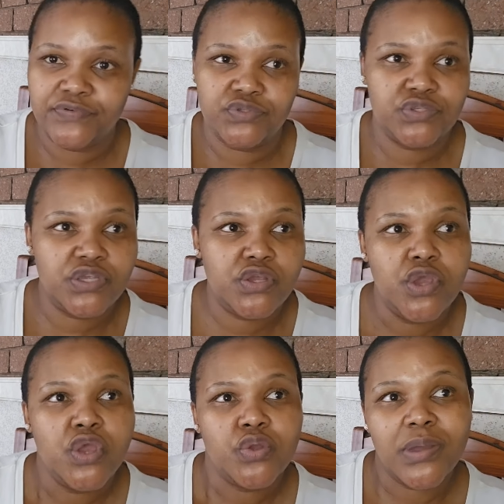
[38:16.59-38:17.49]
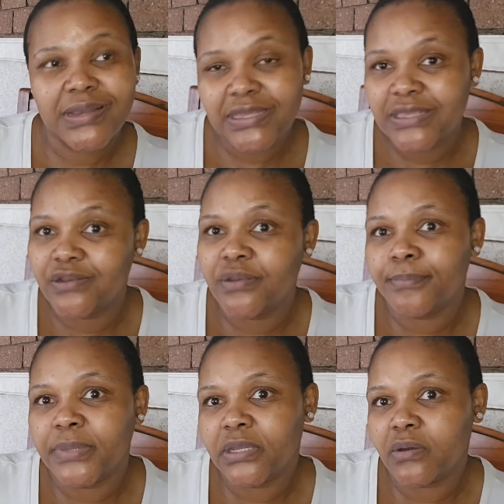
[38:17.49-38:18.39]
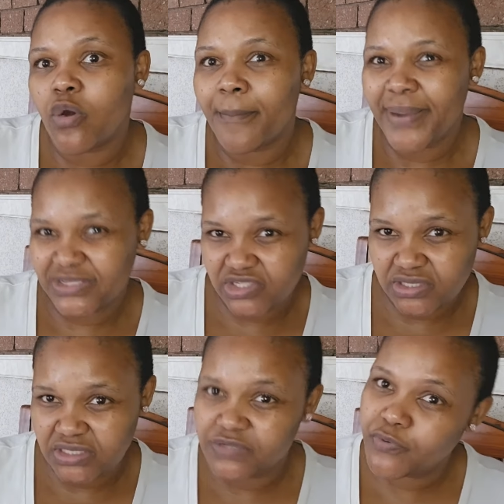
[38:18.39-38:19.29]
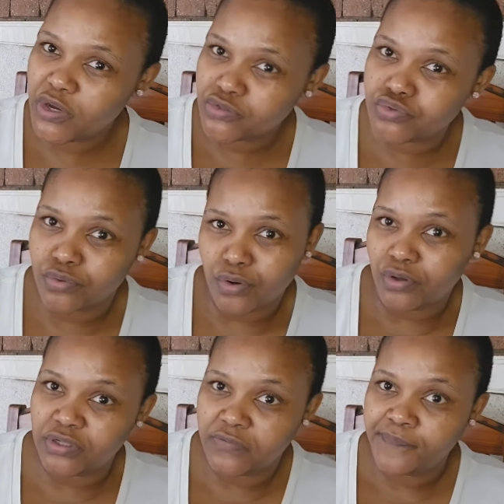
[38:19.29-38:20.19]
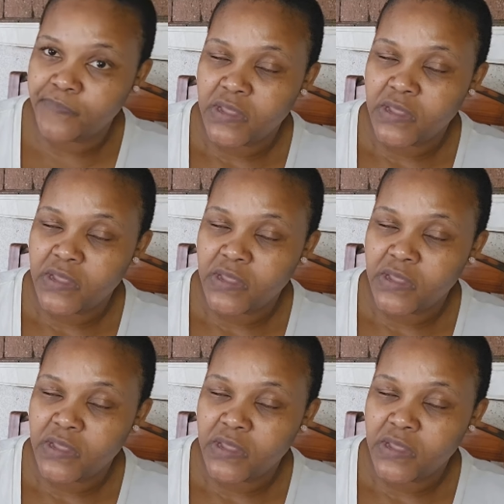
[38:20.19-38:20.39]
If you see you are lacking in being compassionate, pray to God